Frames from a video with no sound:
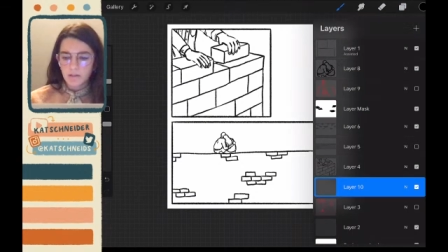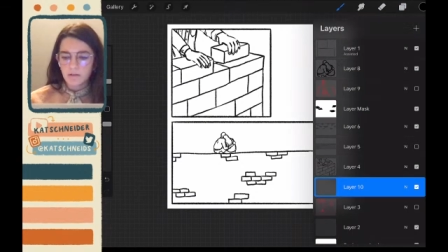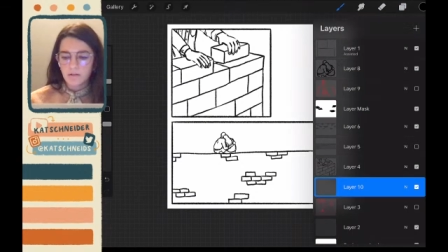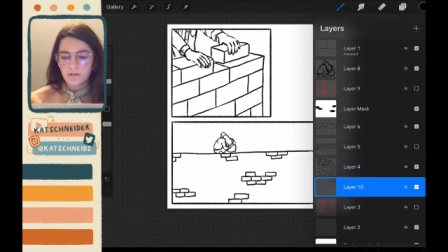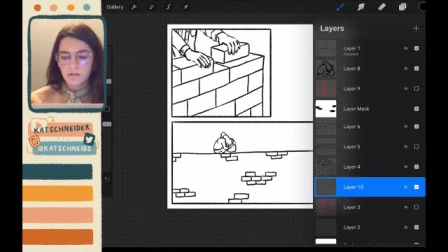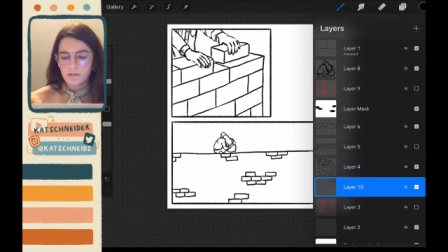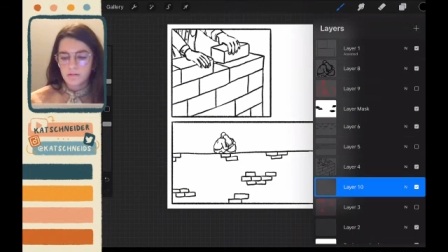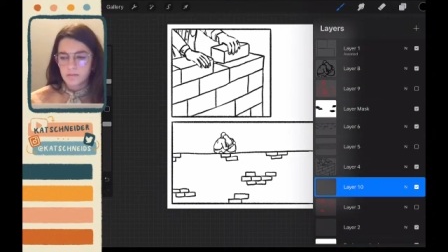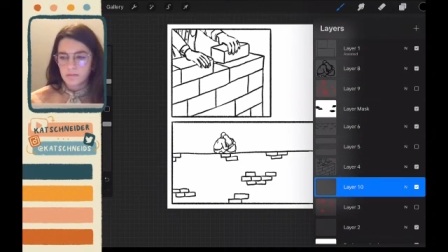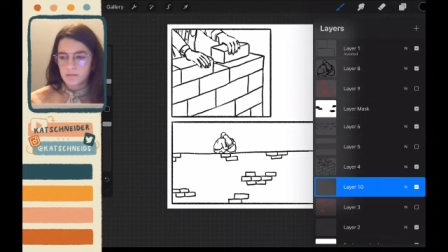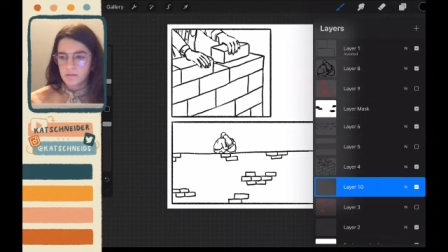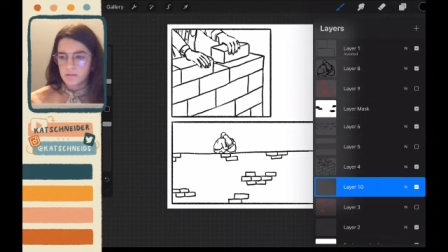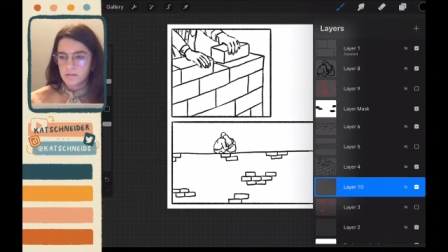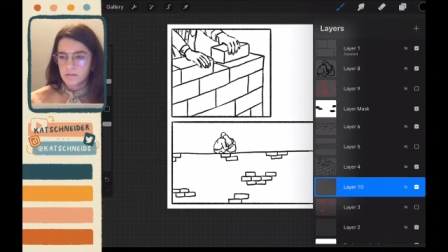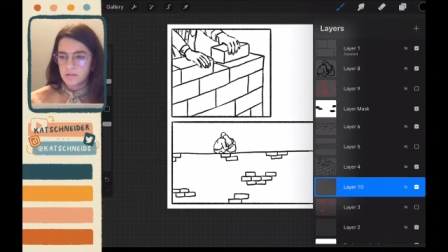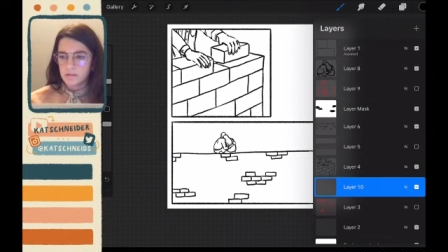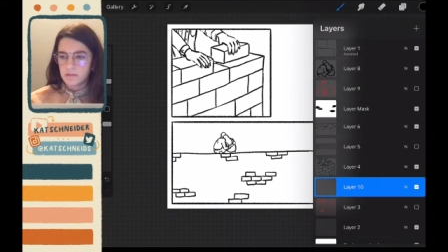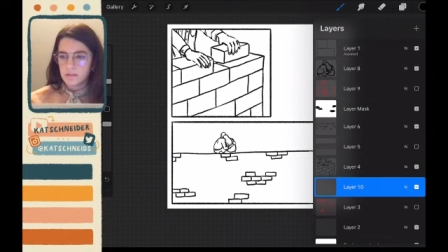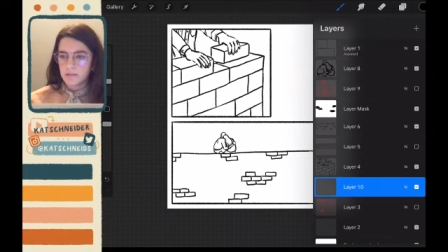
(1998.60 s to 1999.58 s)

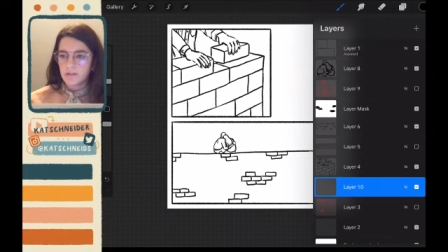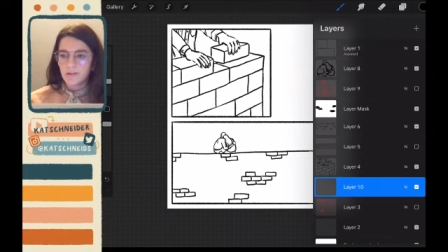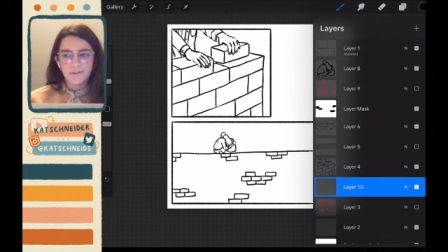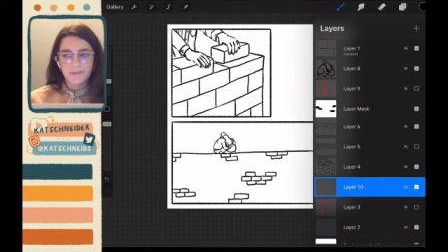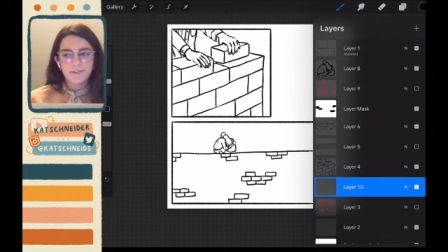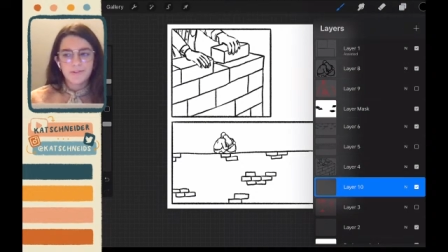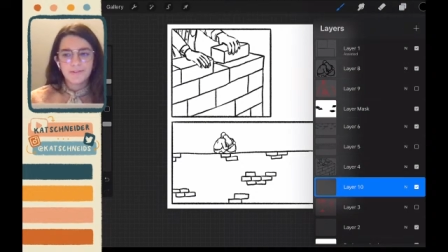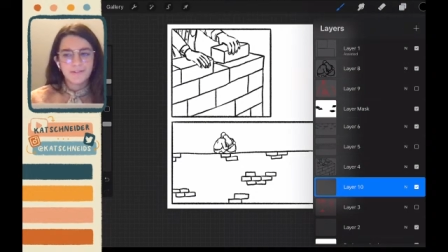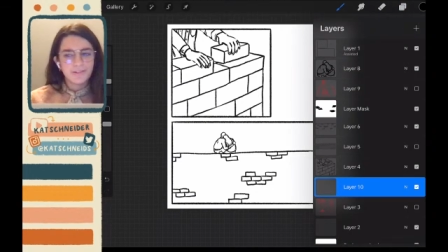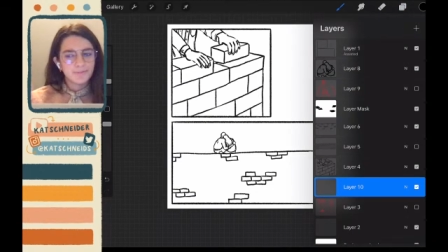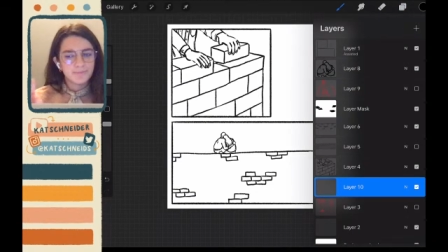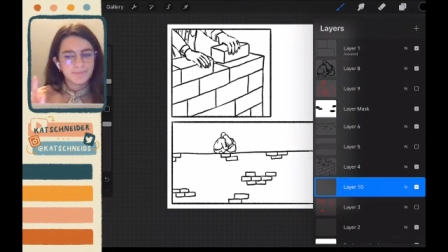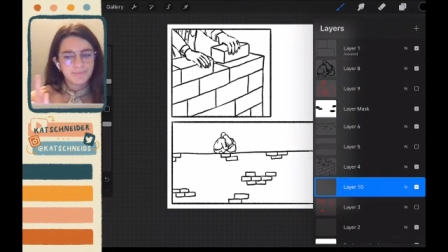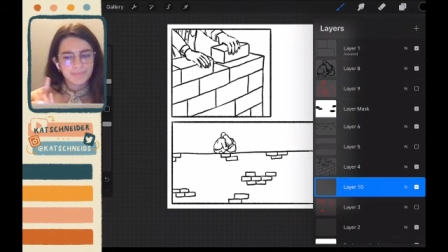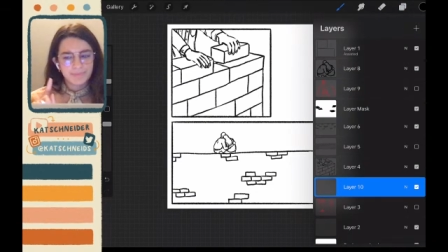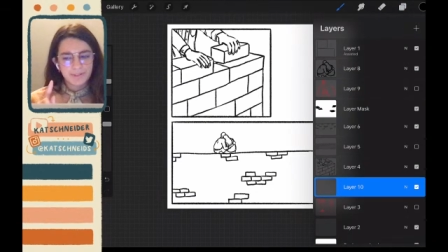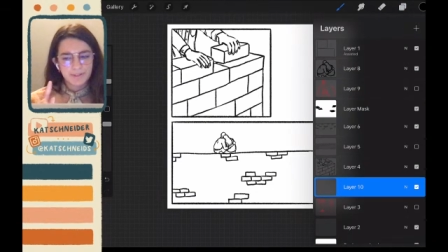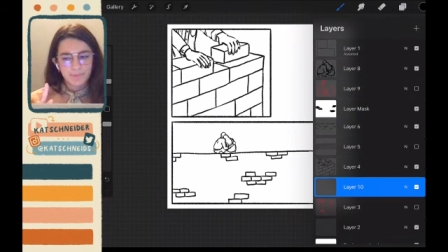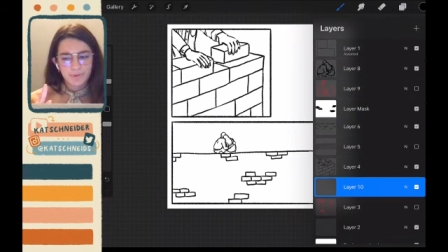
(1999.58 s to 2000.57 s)
no, no,
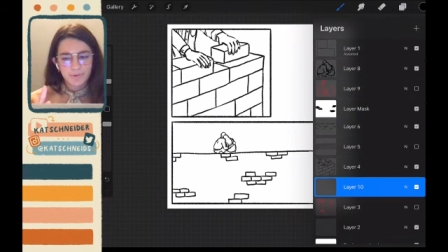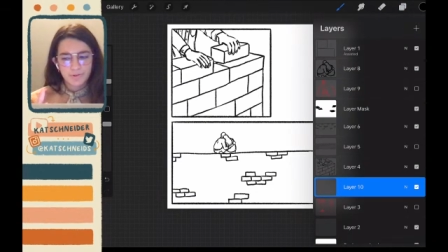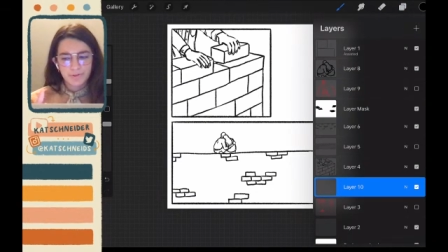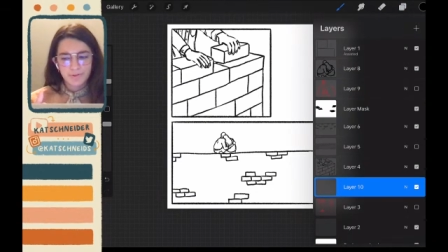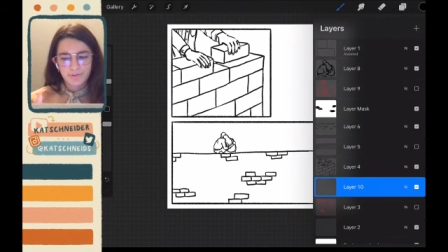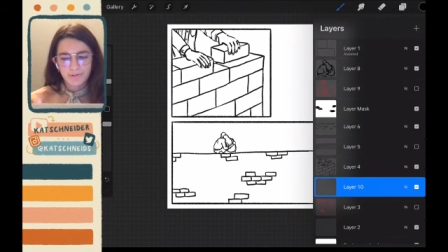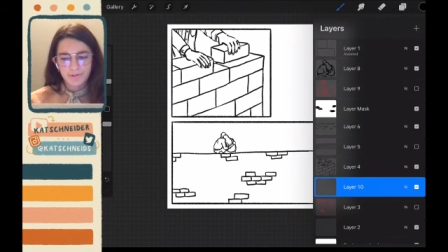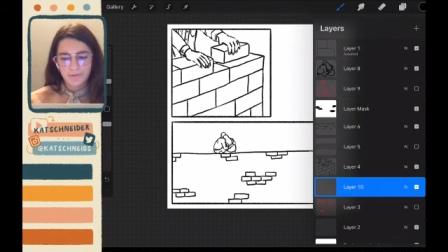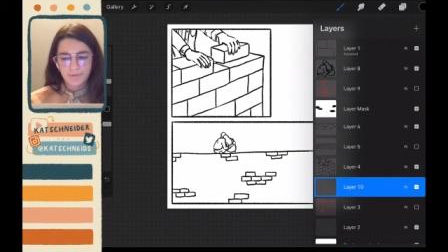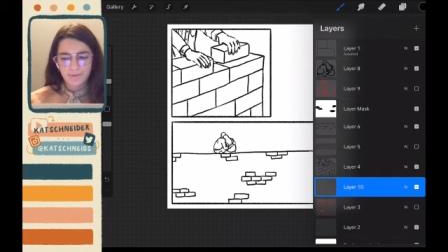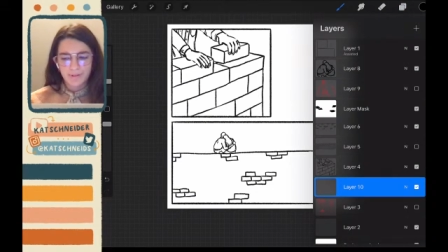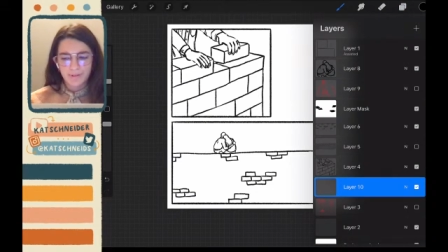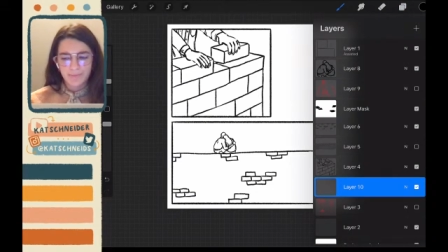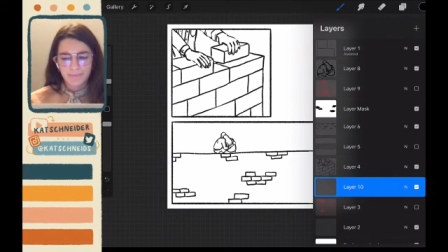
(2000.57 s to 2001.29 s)
spoke too soon.